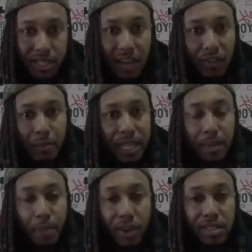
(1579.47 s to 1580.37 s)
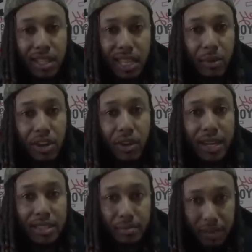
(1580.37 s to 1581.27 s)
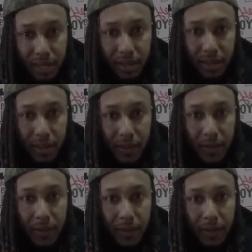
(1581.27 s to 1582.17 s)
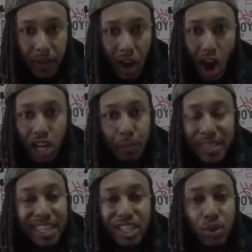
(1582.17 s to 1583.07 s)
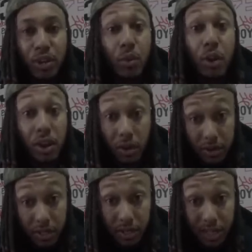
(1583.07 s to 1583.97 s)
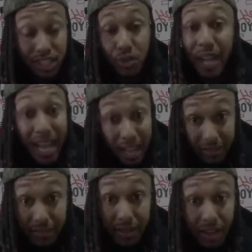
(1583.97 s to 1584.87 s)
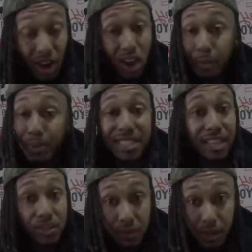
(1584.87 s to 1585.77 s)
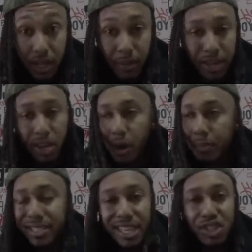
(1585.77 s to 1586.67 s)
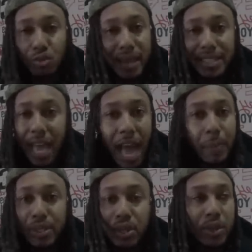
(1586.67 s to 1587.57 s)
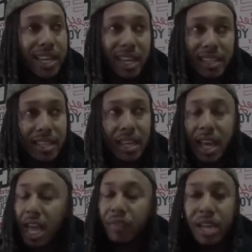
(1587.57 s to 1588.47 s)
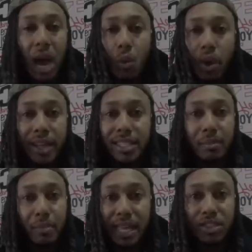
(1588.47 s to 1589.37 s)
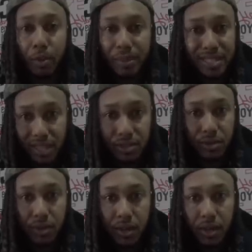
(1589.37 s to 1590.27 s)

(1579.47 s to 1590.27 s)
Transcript: never meet the person that they were created to be. All the potential in the world that you have, all the potential. But you know what? Potential means absolutely nothing if you're not working to meet your potential.